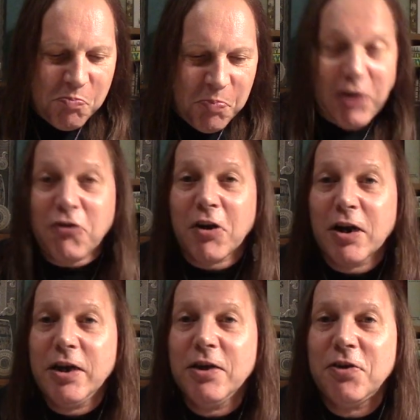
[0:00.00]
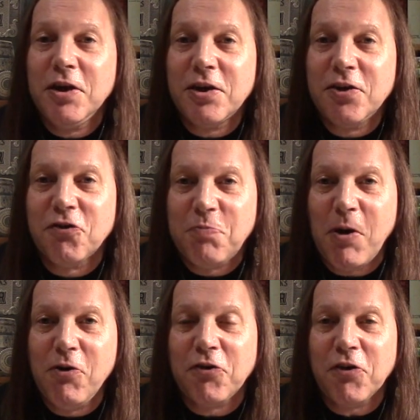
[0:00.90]
Basically, the
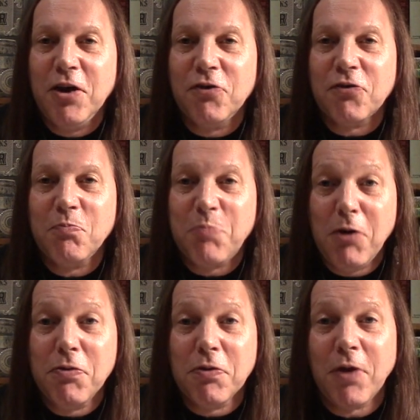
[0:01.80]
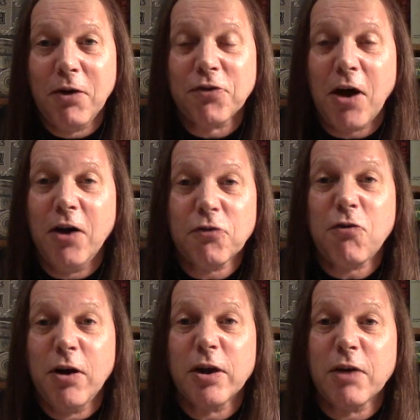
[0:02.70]
conspiracy is that both of those guys are
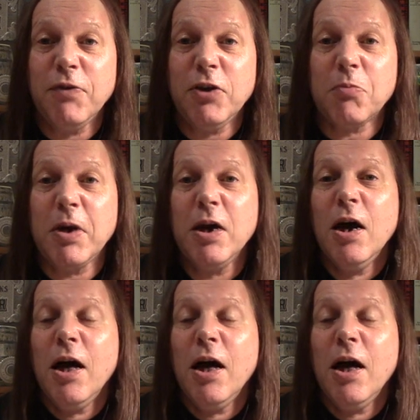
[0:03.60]
trying to convince me